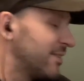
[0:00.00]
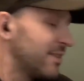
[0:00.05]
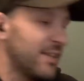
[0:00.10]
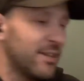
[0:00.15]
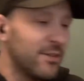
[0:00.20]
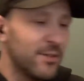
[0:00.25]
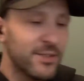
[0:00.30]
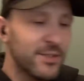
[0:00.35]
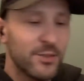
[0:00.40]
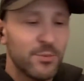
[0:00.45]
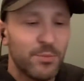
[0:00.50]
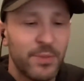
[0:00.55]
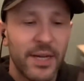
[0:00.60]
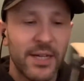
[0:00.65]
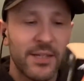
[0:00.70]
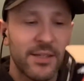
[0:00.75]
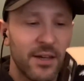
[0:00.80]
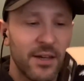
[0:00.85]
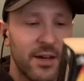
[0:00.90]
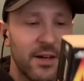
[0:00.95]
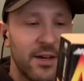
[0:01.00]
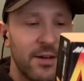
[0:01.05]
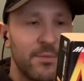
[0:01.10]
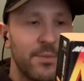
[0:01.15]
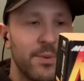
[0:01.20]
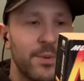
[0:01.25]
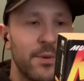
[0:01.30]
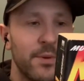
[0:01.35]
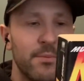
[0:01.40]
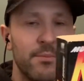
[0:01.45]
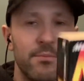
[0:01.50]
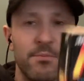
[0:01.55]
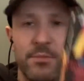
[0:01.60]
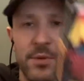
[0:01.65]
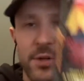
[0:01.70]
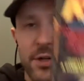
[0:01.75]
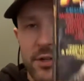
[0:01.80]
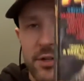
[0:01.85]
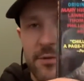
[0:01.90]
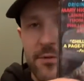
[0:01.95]
I also picked up
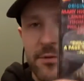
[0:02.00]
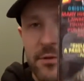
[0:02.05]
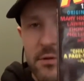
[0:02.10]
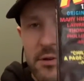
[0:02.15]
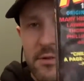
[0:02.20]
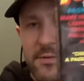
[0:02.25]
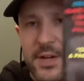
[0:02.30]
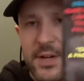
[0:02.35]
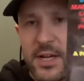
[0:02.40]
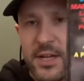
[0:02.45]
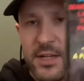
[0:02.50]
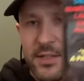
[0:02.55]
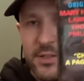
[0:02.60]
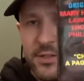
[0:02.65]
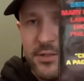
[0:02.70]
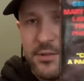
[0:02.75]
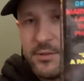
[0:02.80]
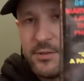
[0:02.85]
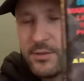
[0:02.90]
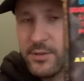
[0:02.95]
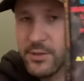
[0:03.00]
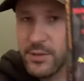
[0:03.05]
Murder for Revenge.